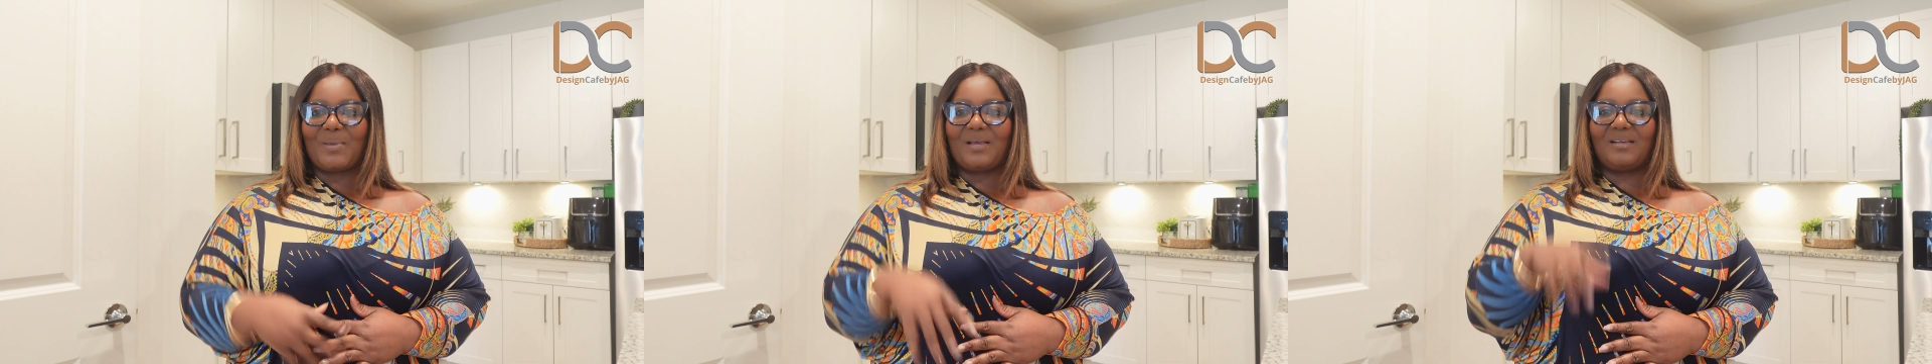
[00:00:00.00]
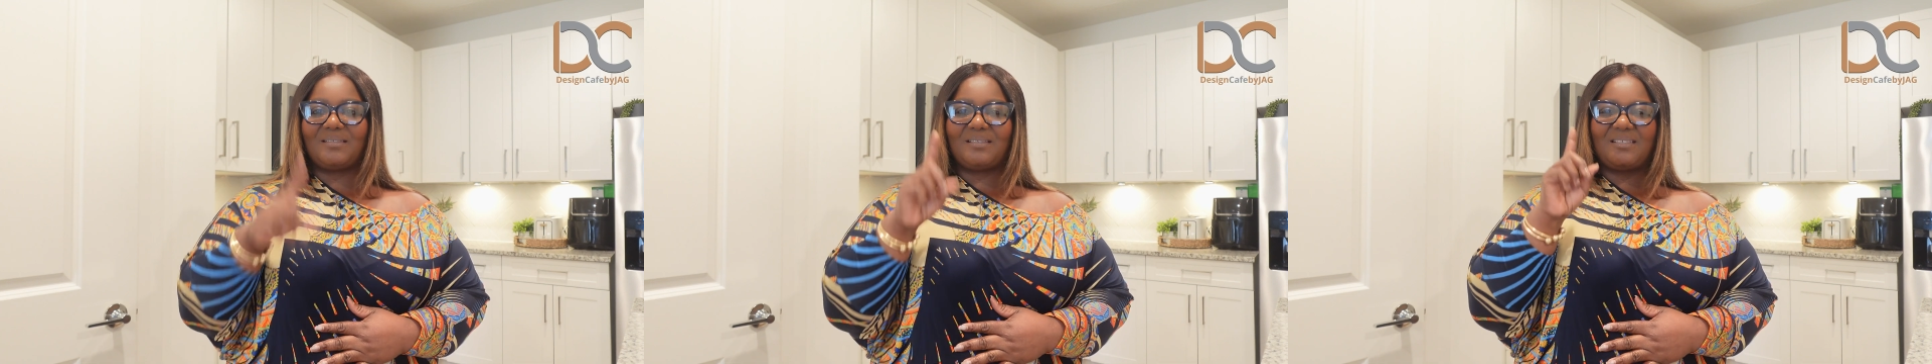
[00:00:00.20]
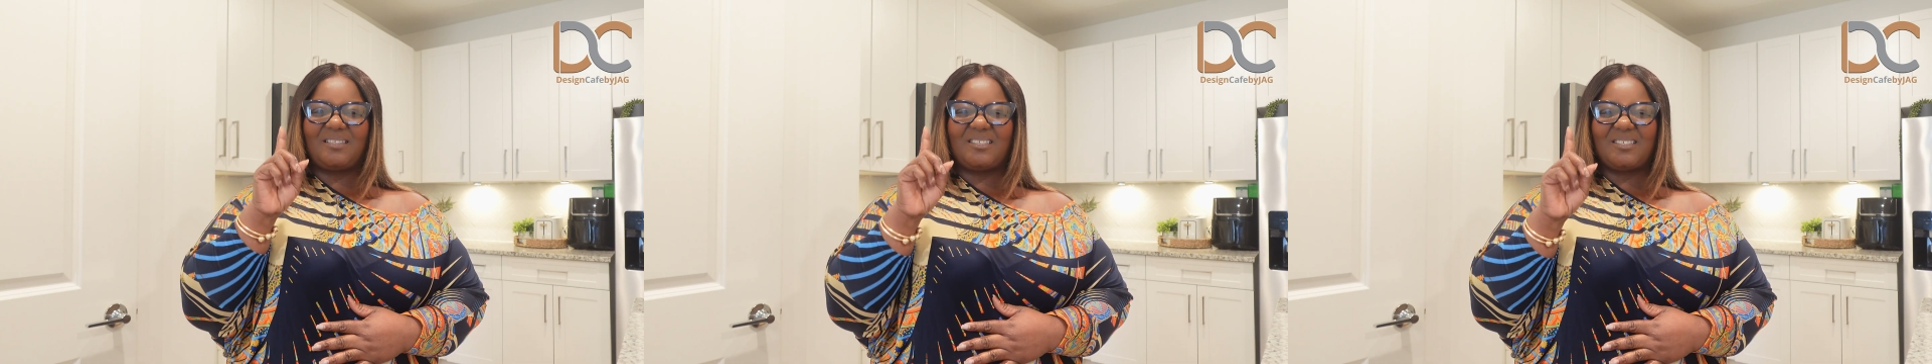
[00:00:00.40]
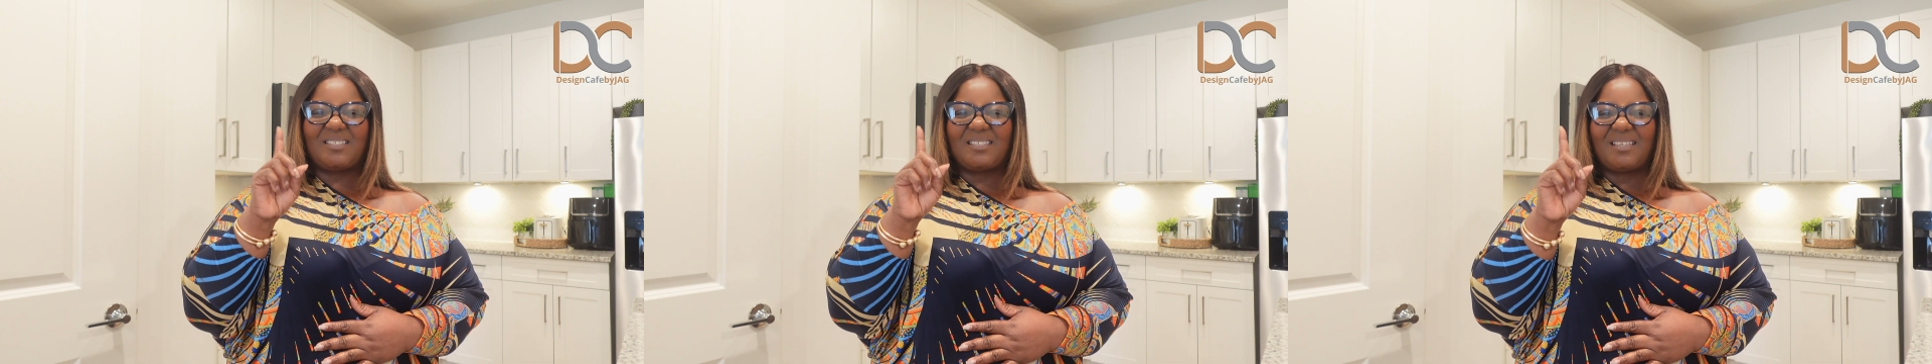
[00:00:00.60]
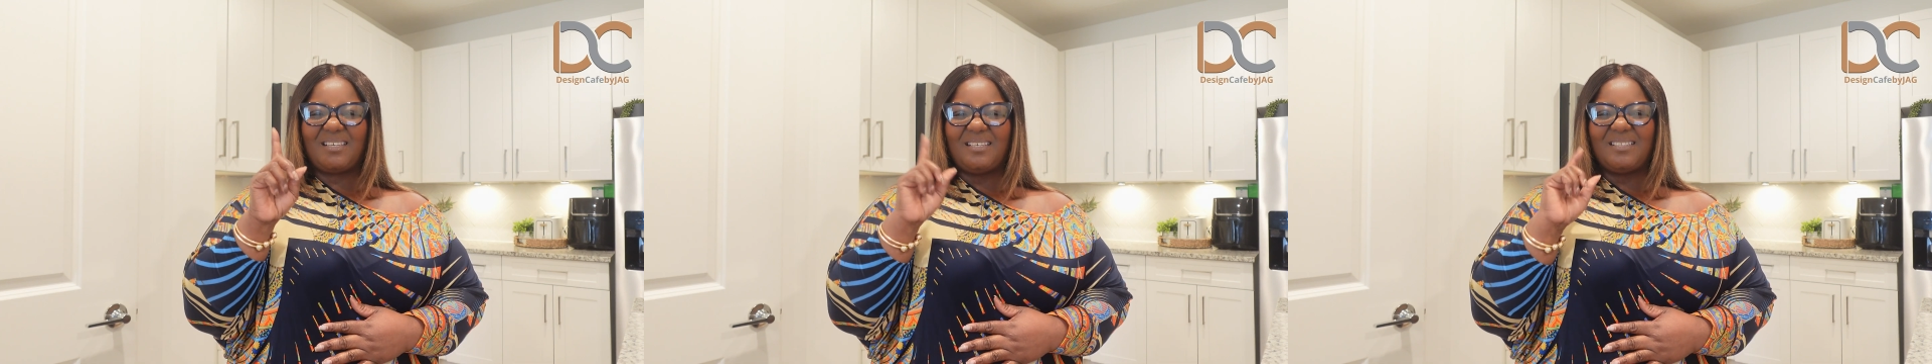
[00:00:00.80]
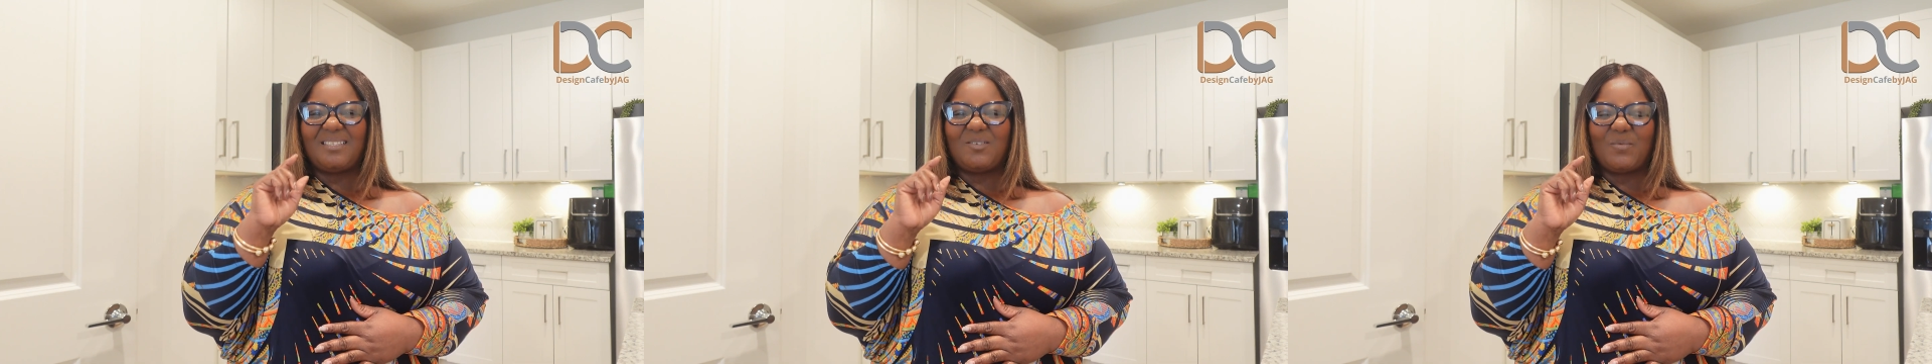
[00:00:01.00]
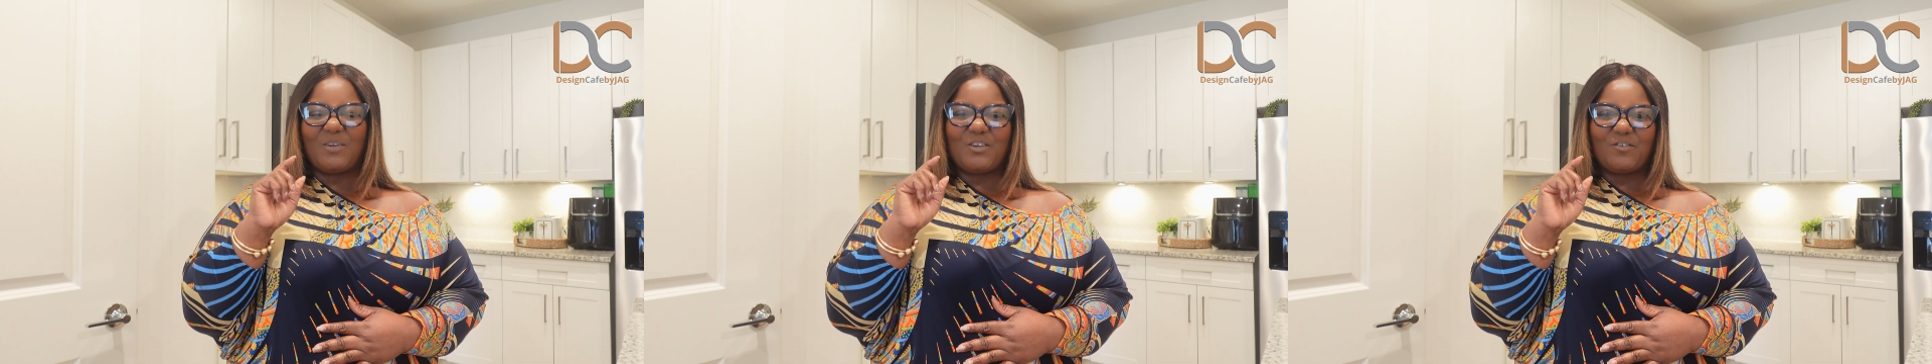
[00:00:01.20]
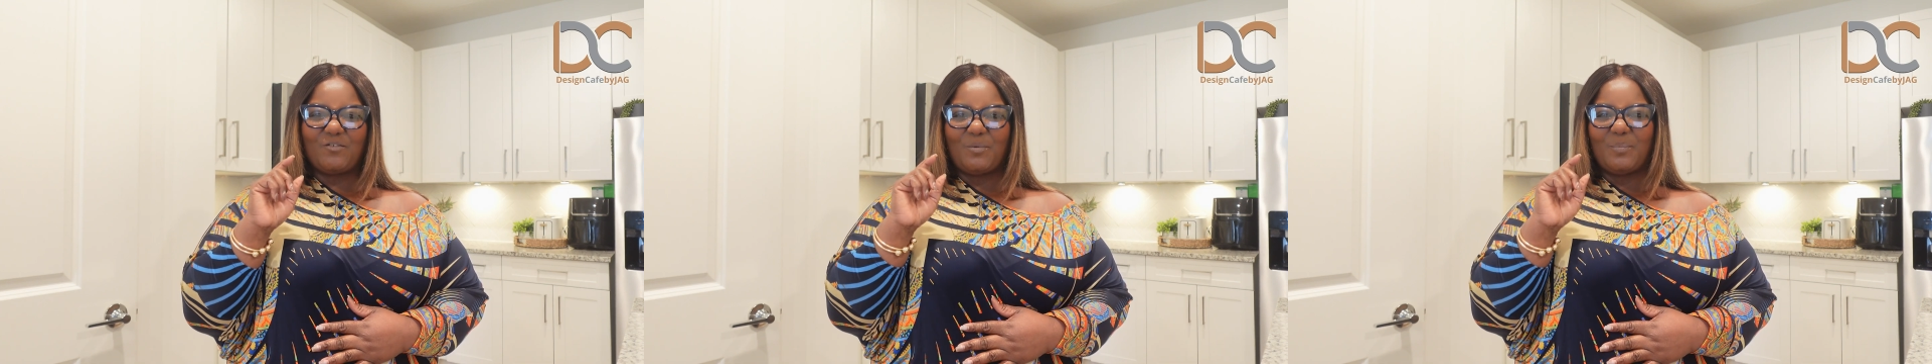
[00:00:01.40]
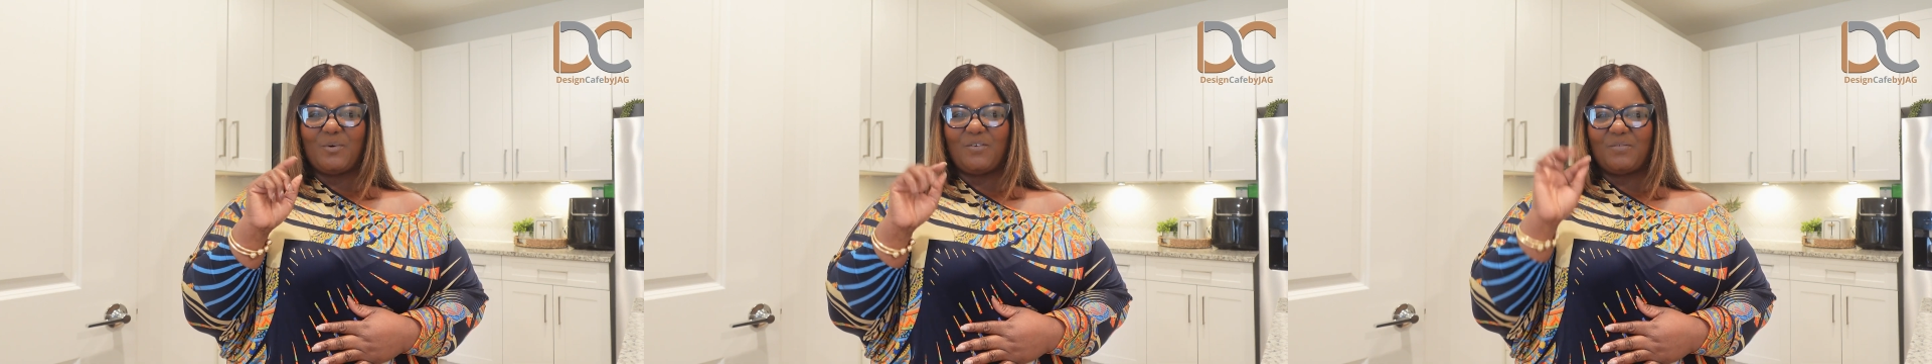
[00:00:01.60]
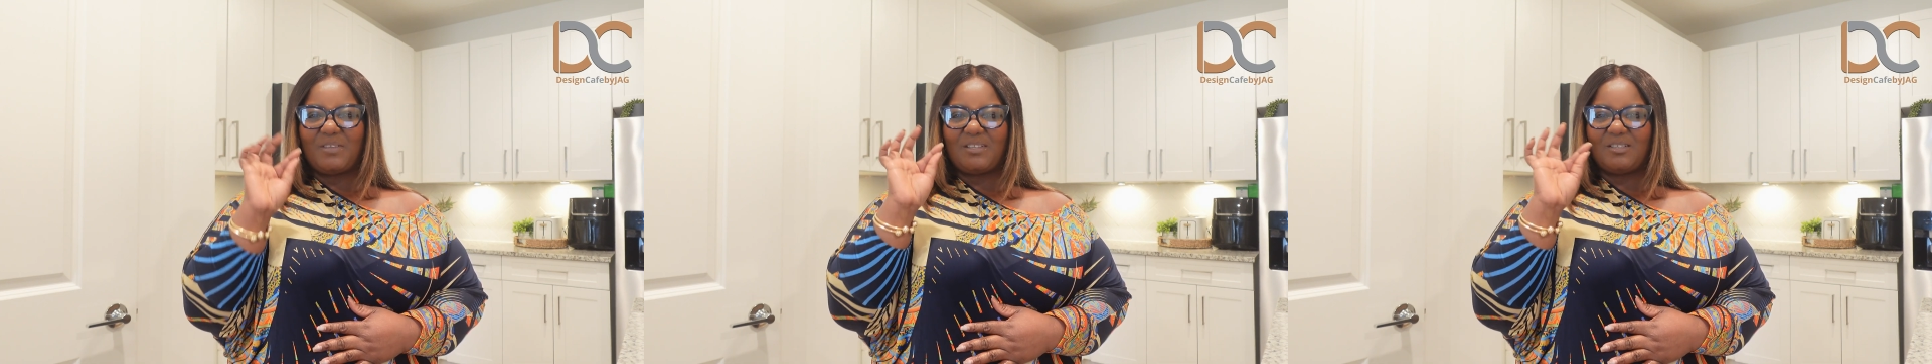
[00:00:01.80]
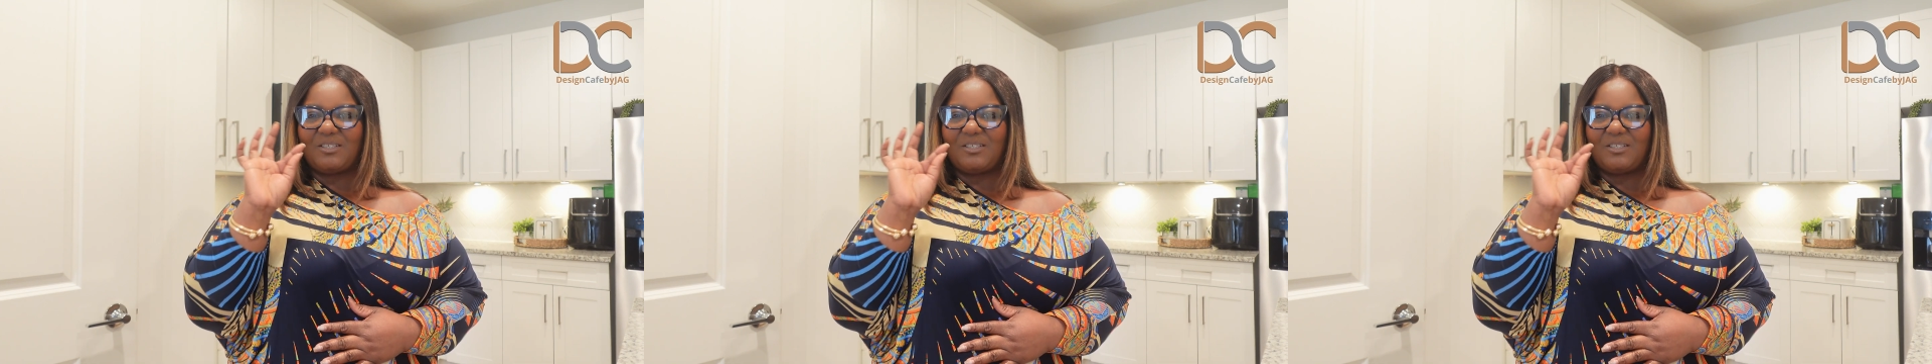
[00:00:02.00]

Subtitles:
because it's just easy when you remove it to